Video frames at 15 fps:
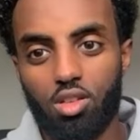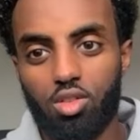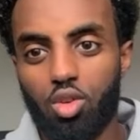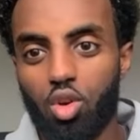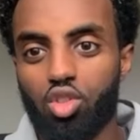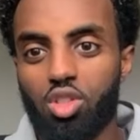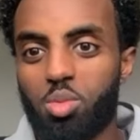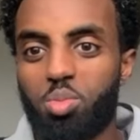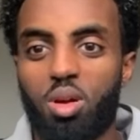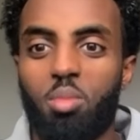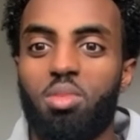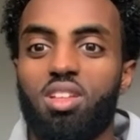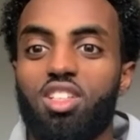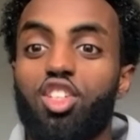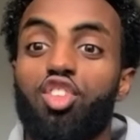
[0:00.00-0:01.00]
You're just
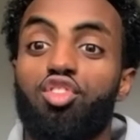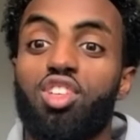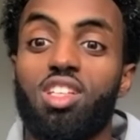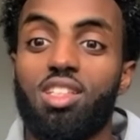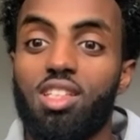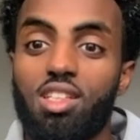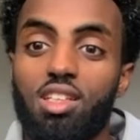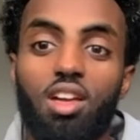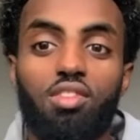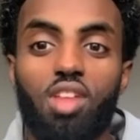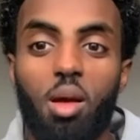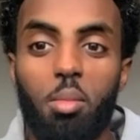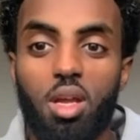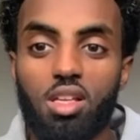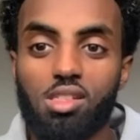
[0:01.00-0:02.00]
probably greedy, if
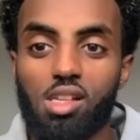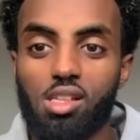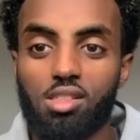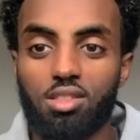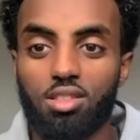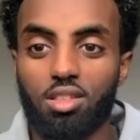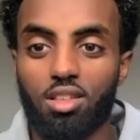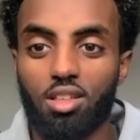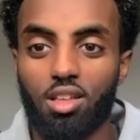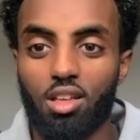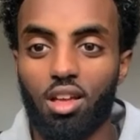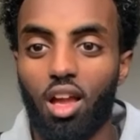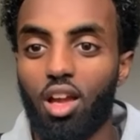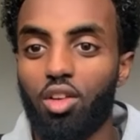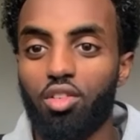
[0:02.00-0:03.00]
that makes sense.
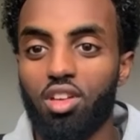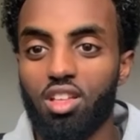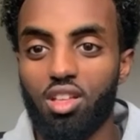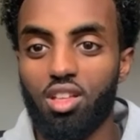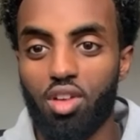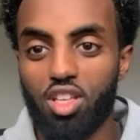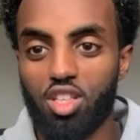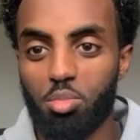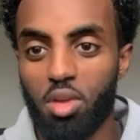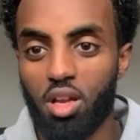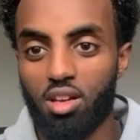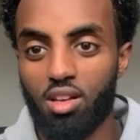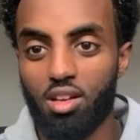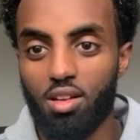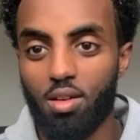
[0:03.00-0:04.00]
A greedy rich man.